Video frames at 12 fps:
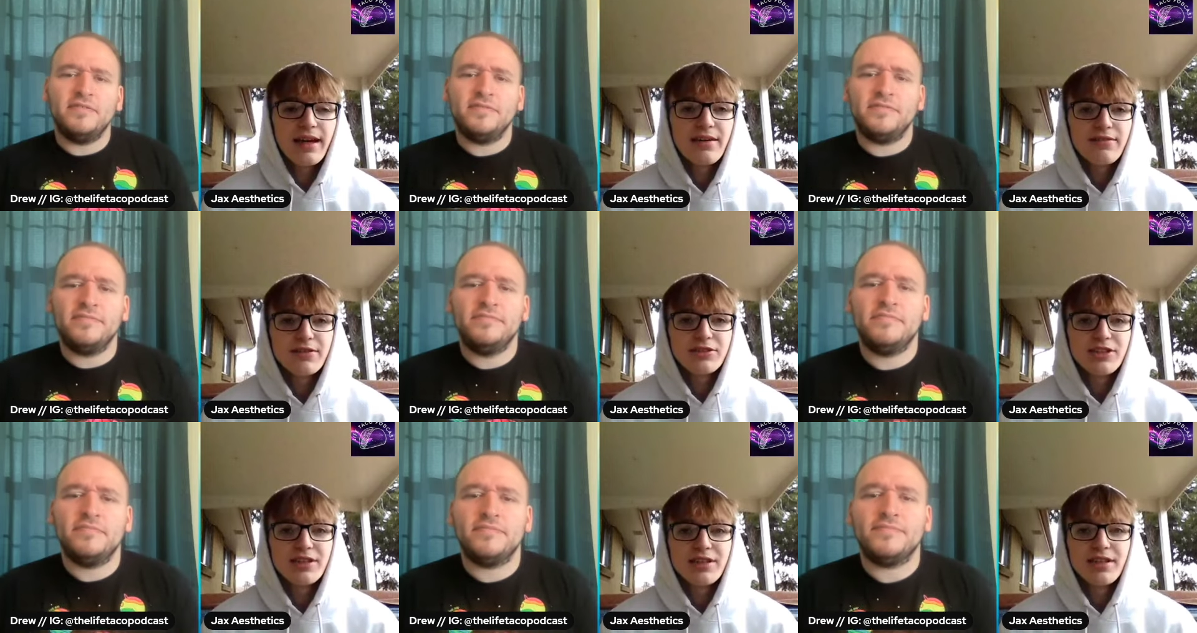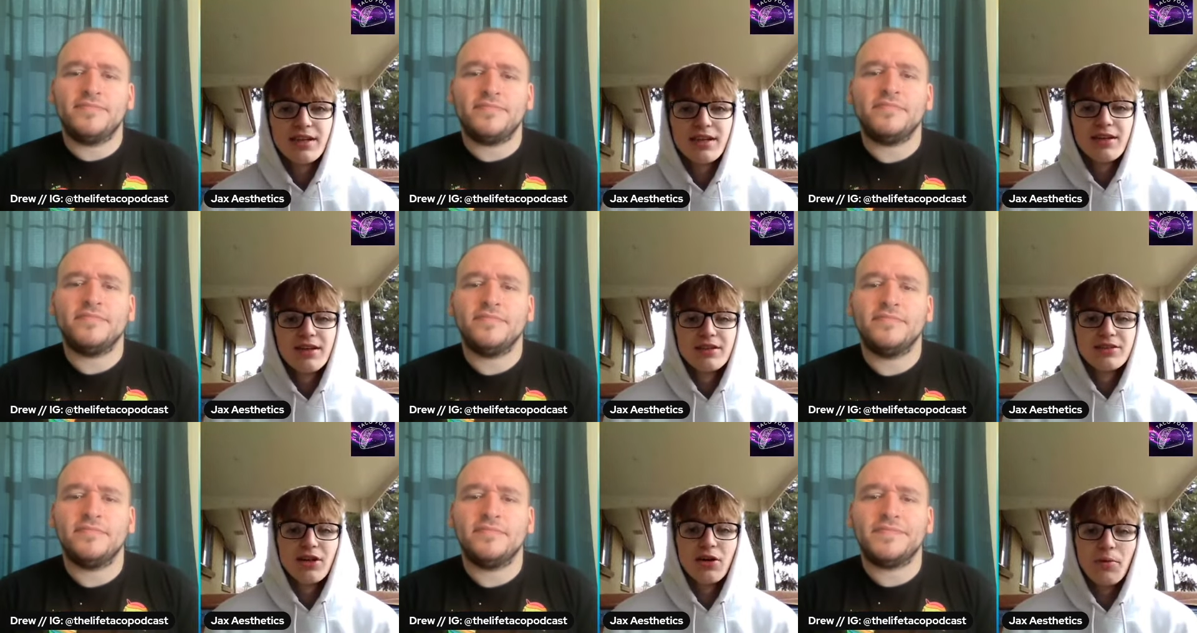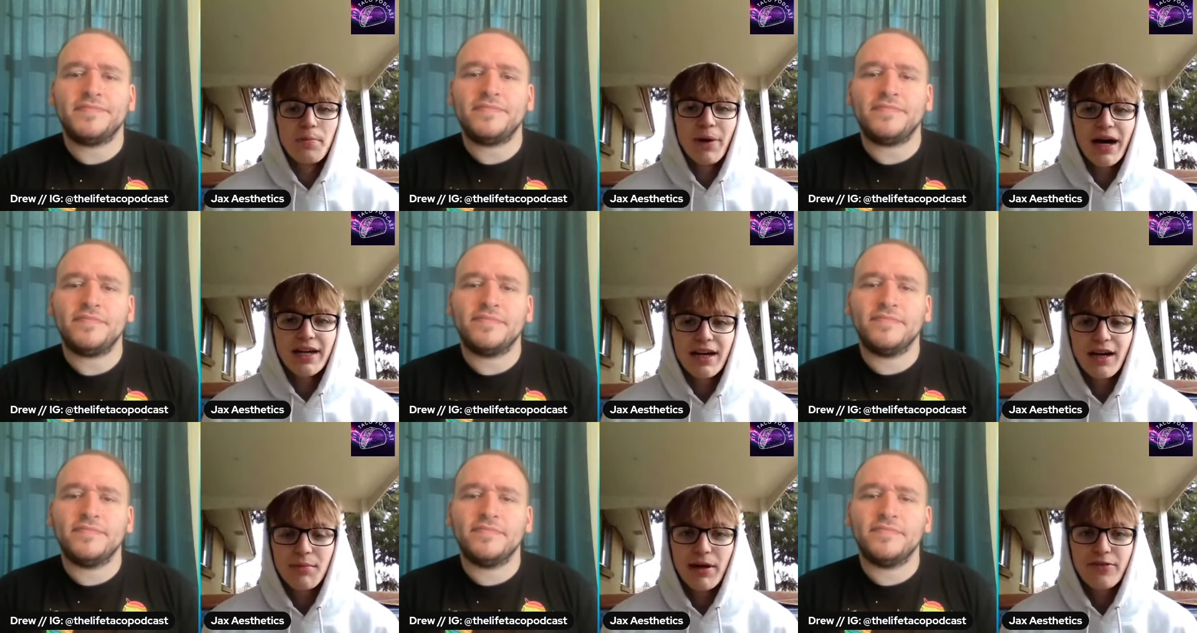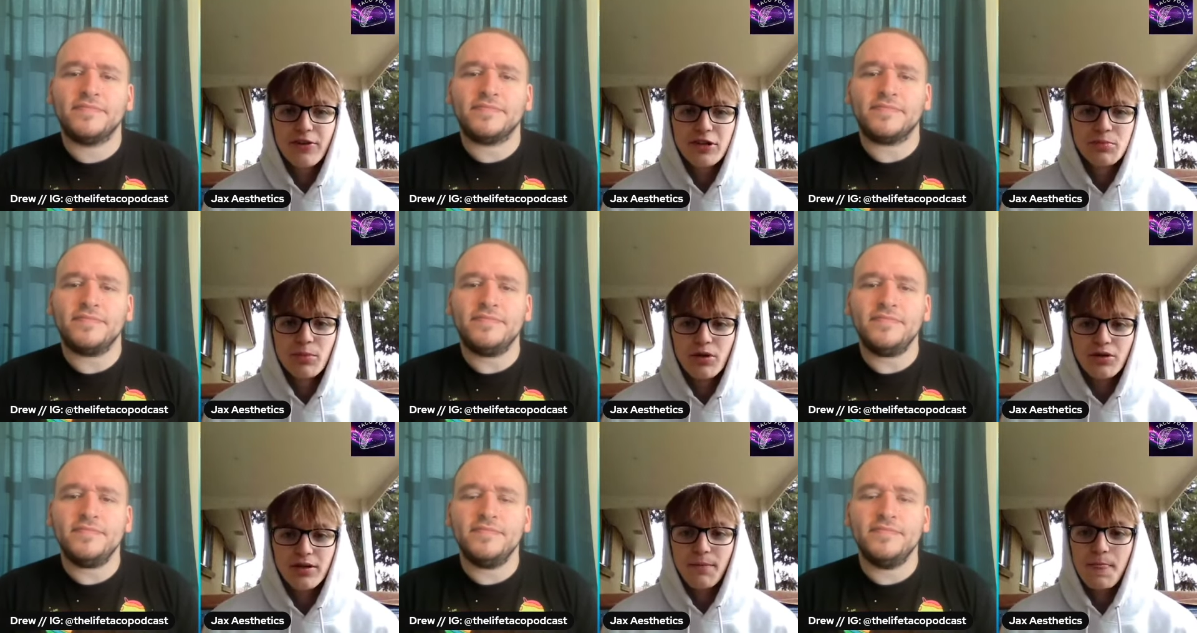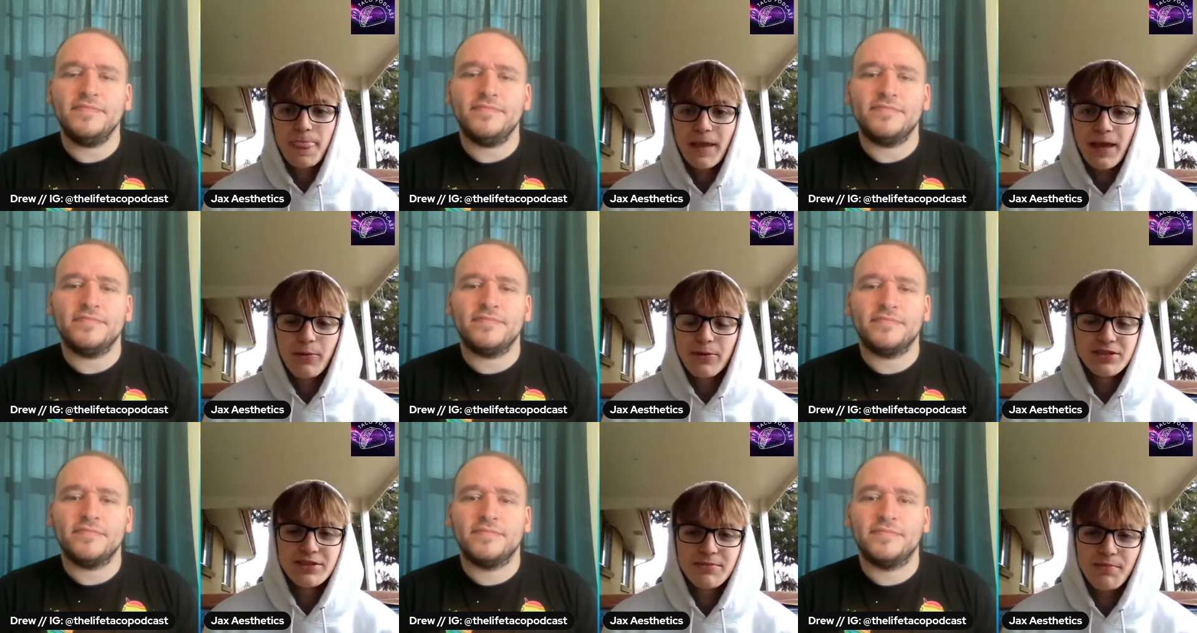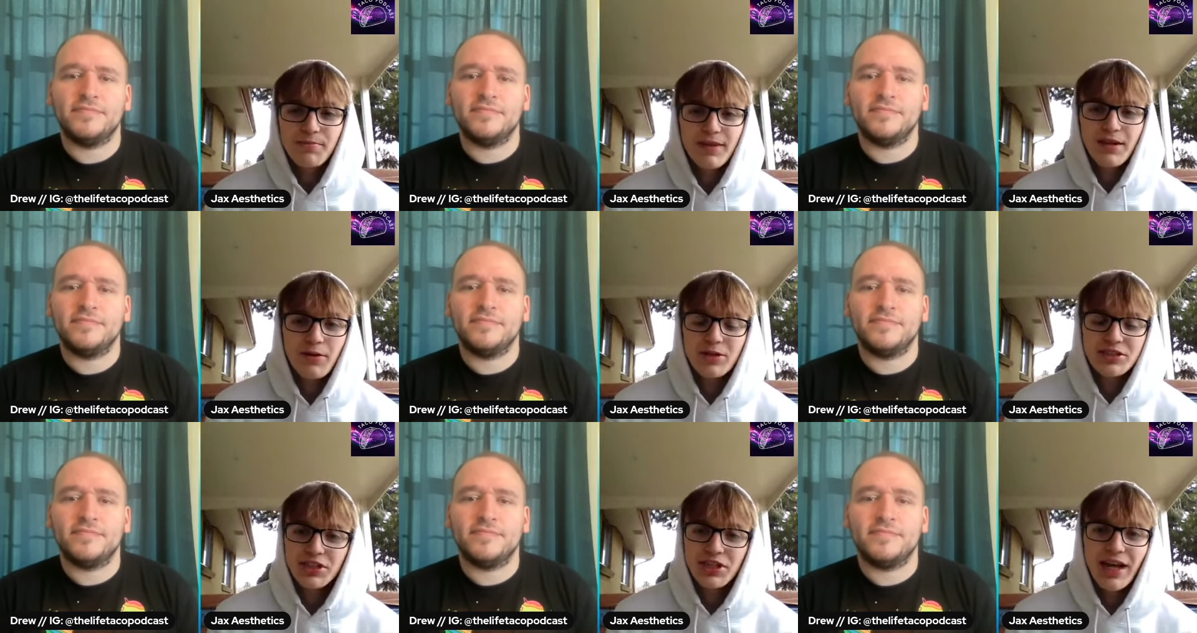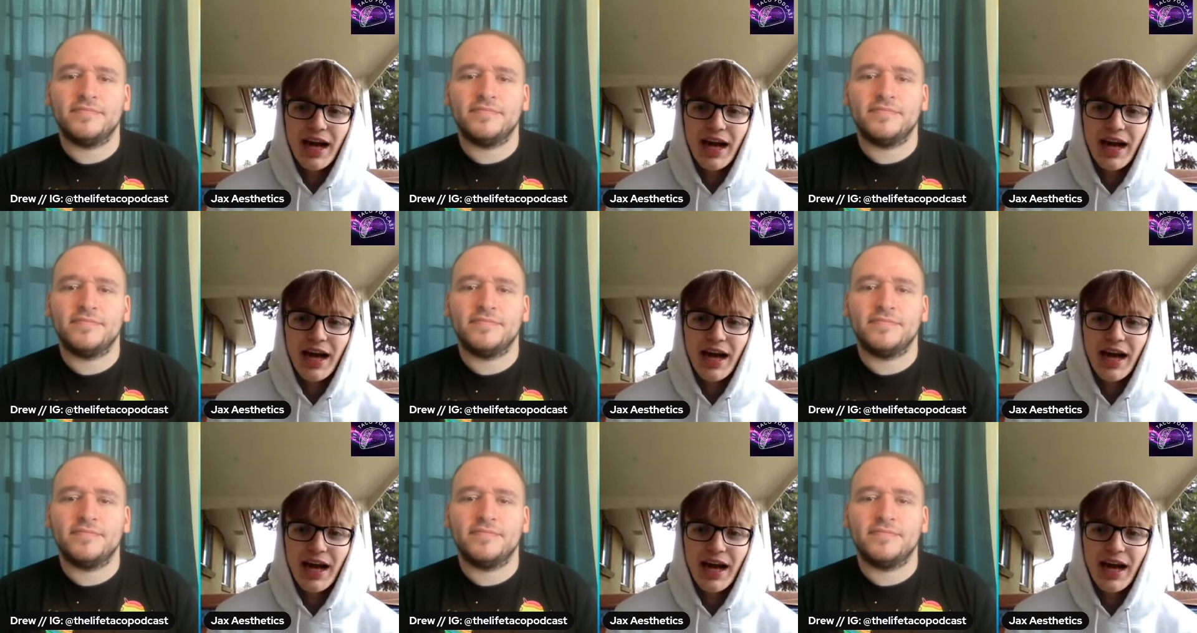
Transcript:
Speaker 1: yeah, for sure. So my uh, my first bulk, it was wasn't good.